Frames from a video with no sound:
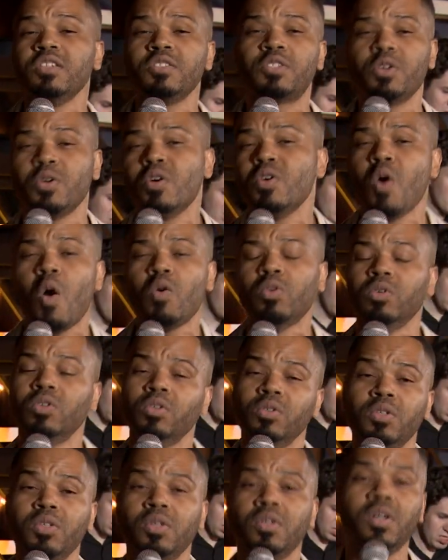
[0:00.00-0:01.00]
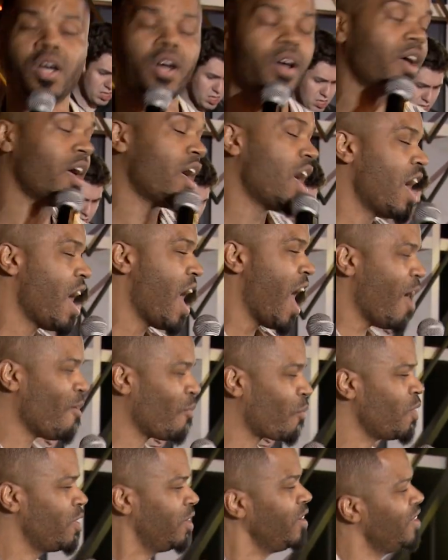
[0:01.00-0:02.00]
do. I
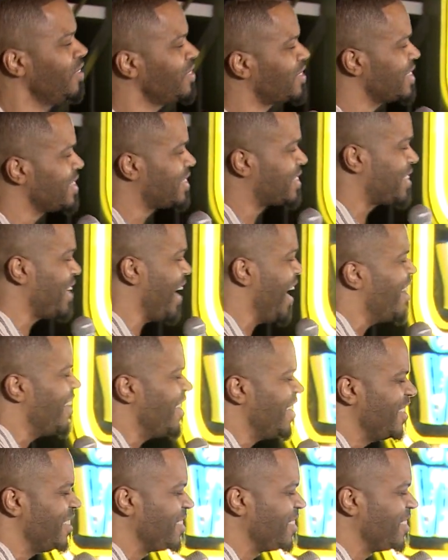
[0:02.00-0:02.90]
want to tell you